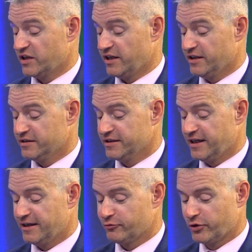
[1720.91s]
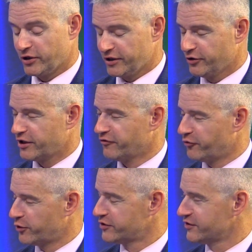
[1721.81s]
And uh, really looking
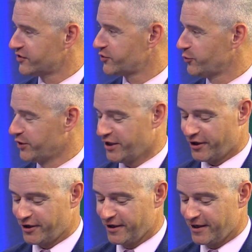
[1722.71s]
forward to the school year